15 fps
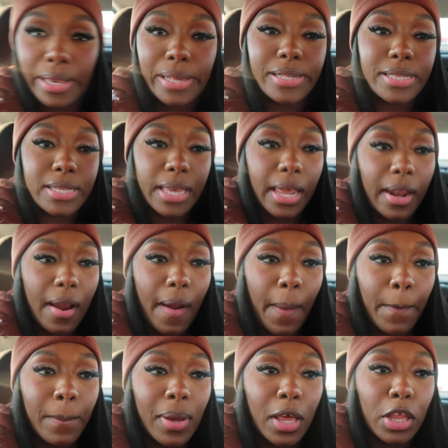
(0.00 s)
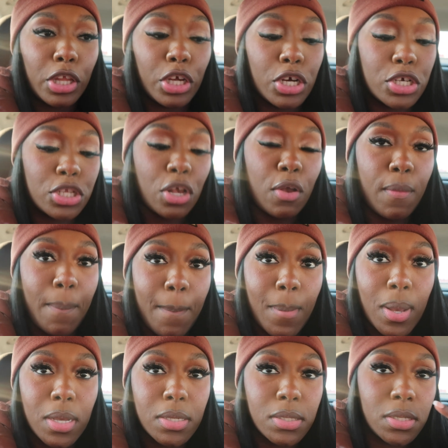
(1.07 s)
is getting her mother
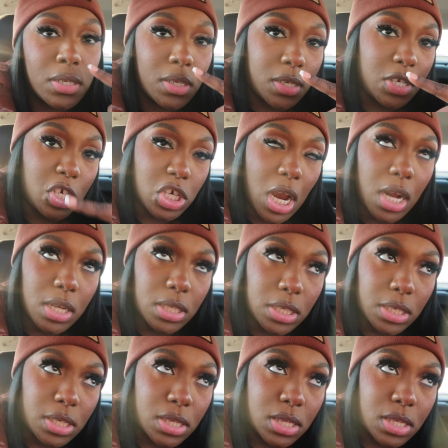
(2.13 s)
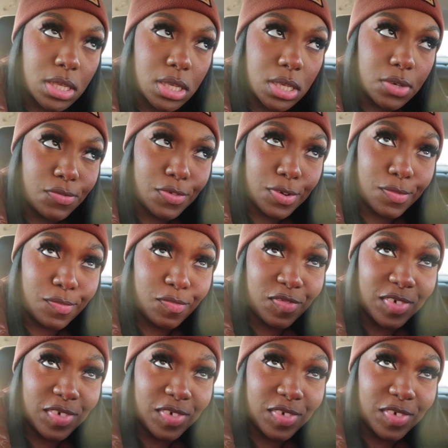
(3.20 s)
some chocolates from